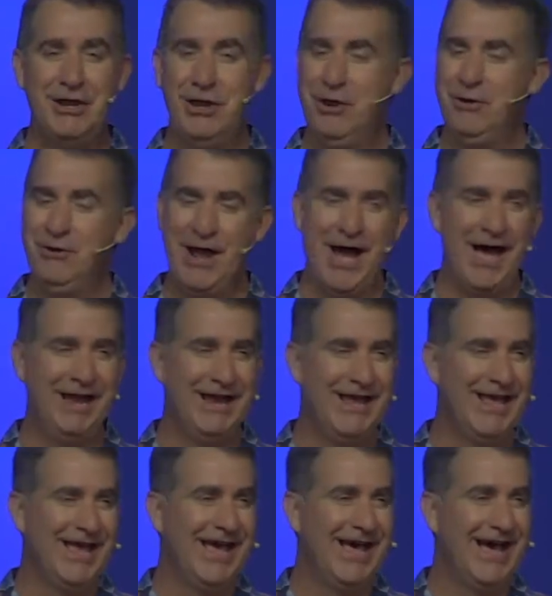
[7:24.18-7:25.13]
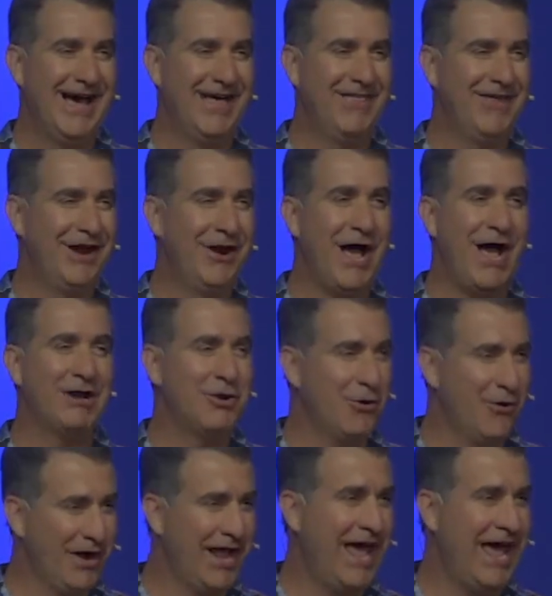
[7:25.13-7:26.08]
do not, uh, they're not
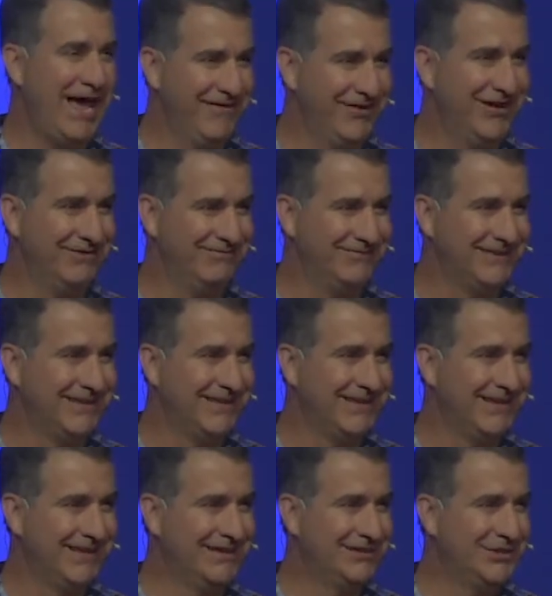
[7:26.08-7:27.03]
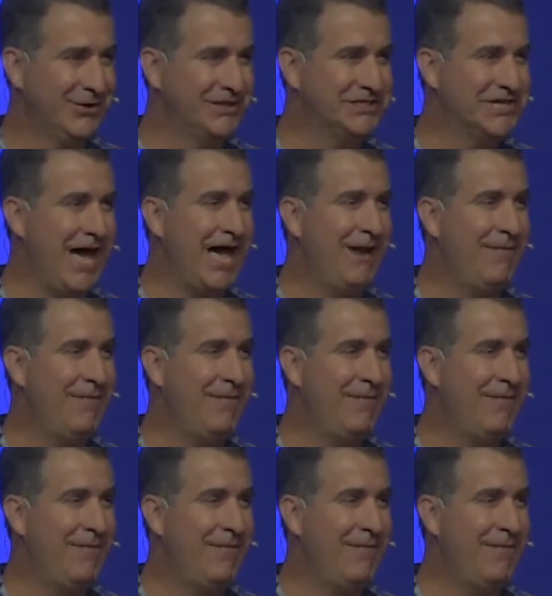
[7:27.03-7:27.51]
going to heaven. And so it's not